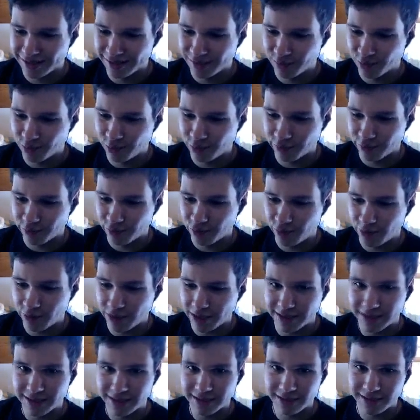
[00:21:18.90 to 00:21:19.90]
with
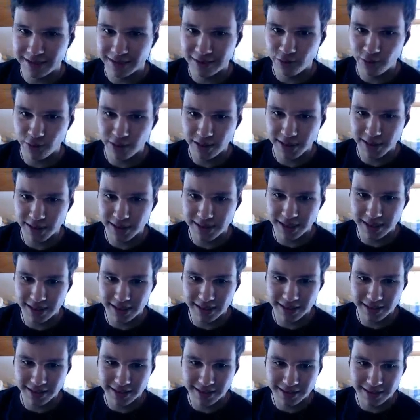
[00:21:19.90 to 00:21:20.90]
great, great
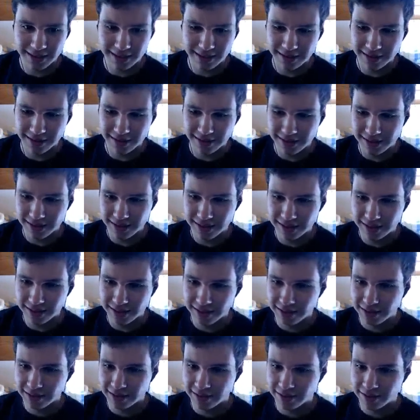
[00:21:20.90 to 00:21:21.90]
settings and
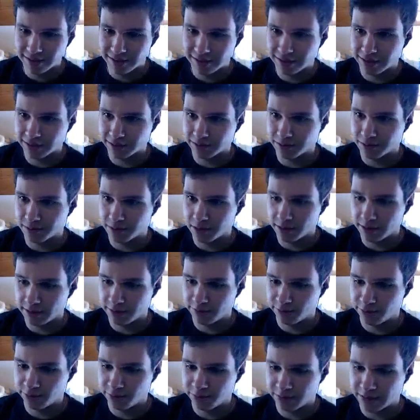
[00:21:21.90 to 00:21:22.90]
like and
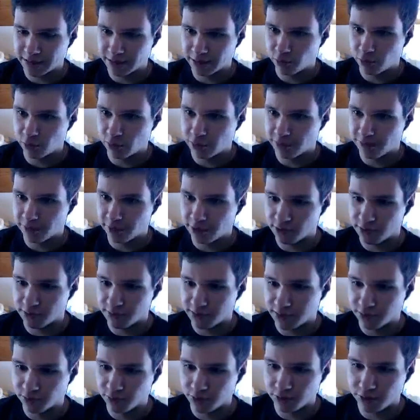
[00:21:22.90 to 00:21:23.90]
great
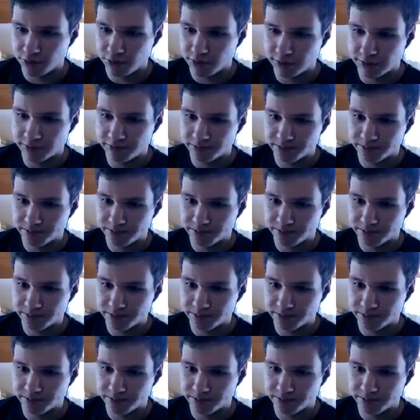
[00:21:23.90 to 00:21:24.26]
environmental recording.